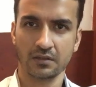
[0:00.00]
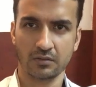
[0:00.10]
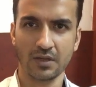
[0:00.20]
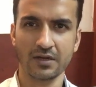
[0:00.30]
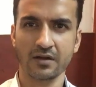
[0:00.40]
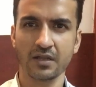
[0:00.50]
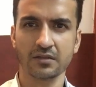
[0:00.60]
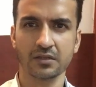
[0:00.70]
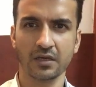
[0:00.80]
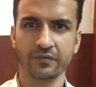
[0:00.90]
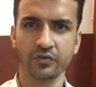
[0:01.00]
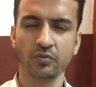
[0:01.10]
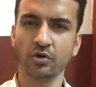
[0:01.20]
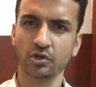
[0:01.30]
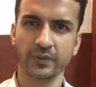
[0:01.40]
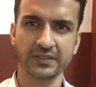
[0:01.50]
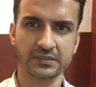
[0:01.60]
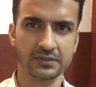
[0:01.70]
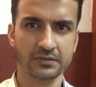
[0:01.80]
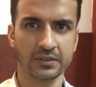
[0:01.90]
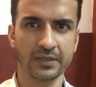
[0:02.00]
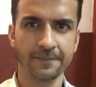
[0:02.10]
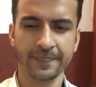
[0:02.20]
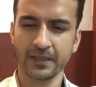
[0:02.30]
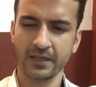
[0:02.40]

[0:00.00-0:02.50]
So I'll address a few more questions today,